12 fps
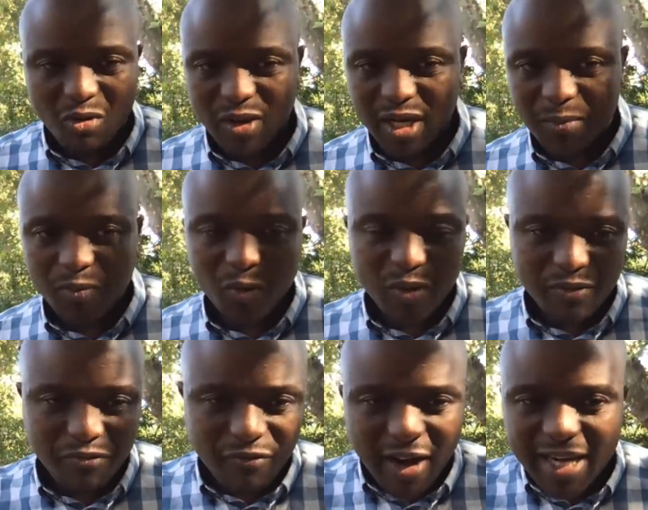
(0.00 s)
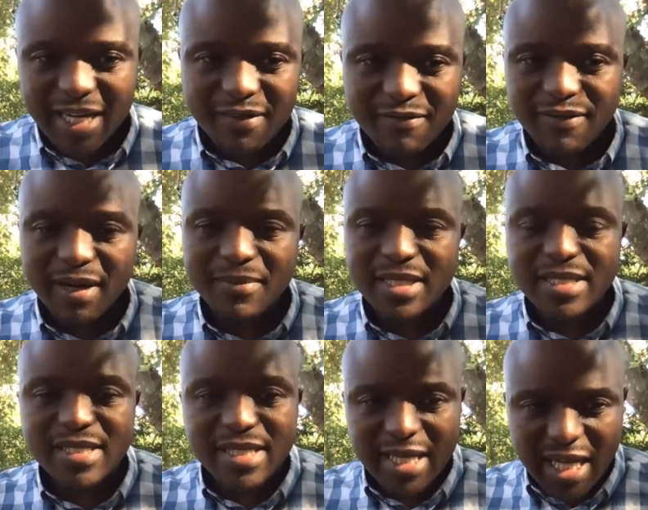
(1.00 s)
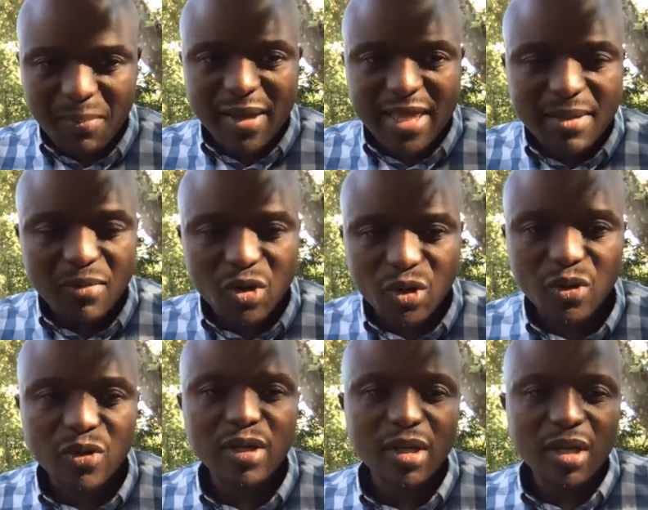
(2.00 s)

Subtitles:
We're funding farmers, helping them grow,